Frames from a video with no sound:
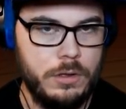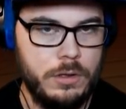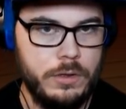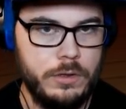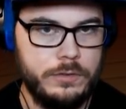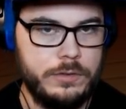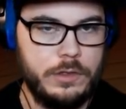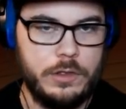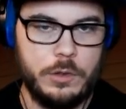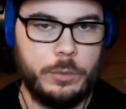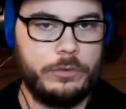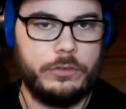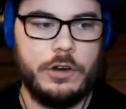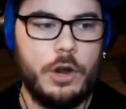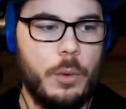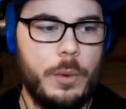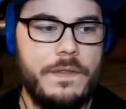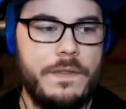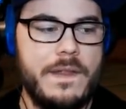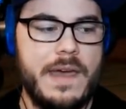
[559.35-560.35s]
See, there was no
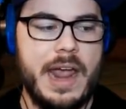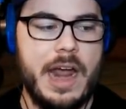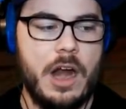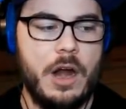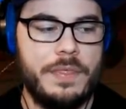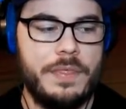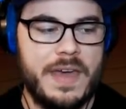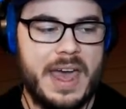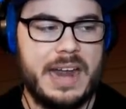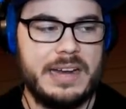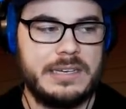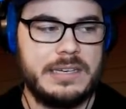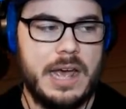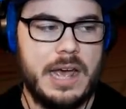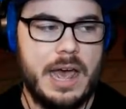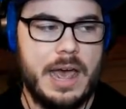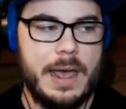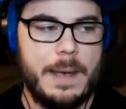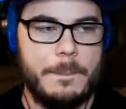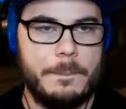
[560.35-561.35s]
one there that
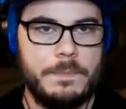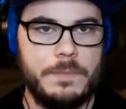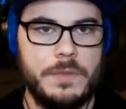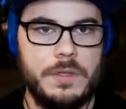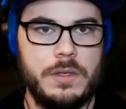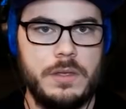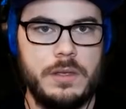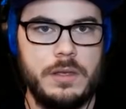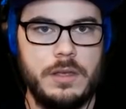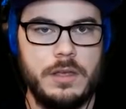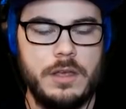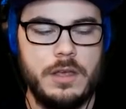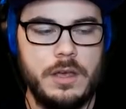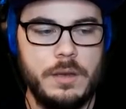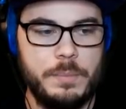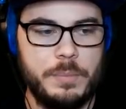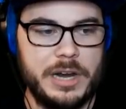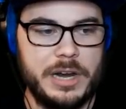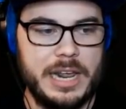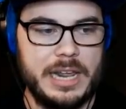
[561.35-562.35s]
time
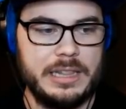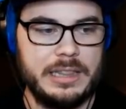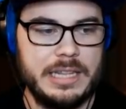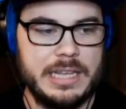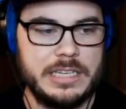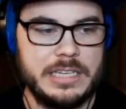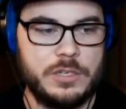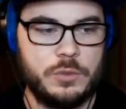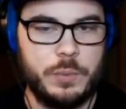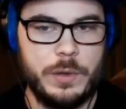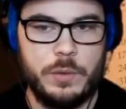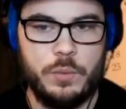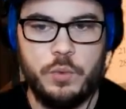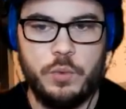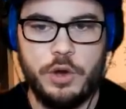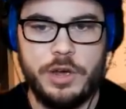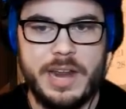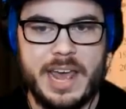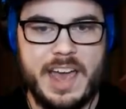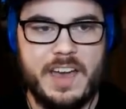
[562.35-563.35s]
but at least we
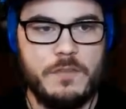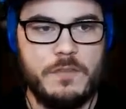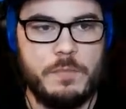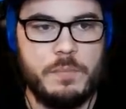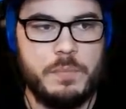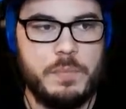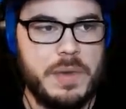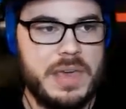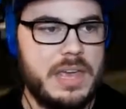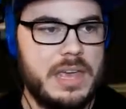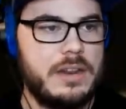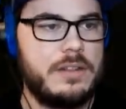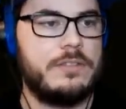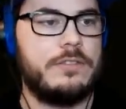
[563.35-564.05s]
would have been